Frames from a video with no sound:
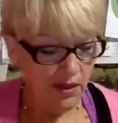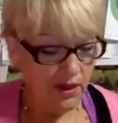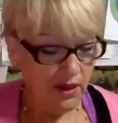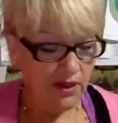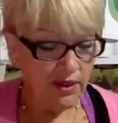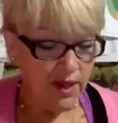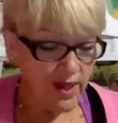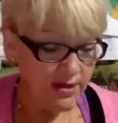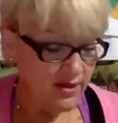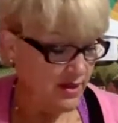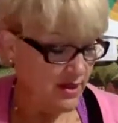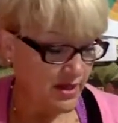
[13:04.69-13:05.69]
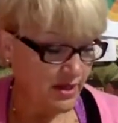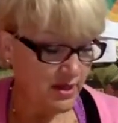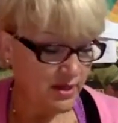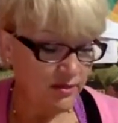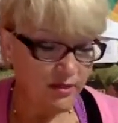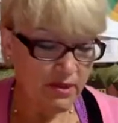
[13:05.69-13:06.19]
And the last thing, and
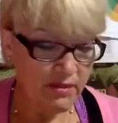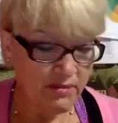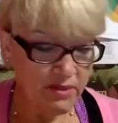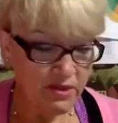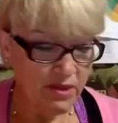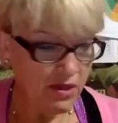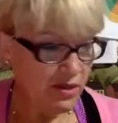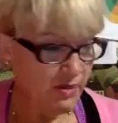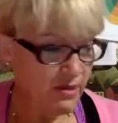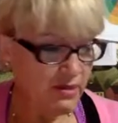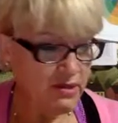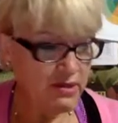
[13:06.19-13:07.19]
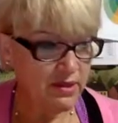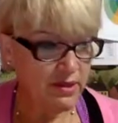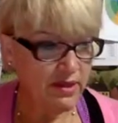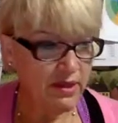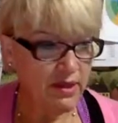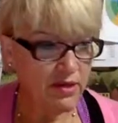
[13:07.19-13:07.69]
I'm going to be talking about this
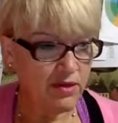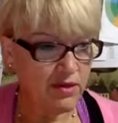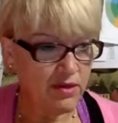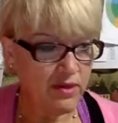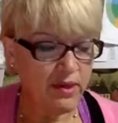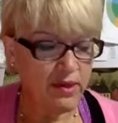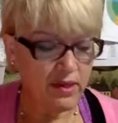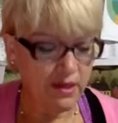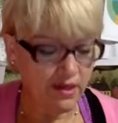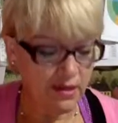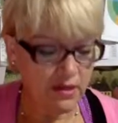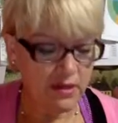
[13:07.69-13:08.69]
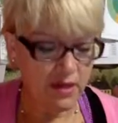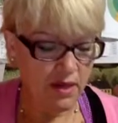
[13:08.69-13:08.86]
again later this week, is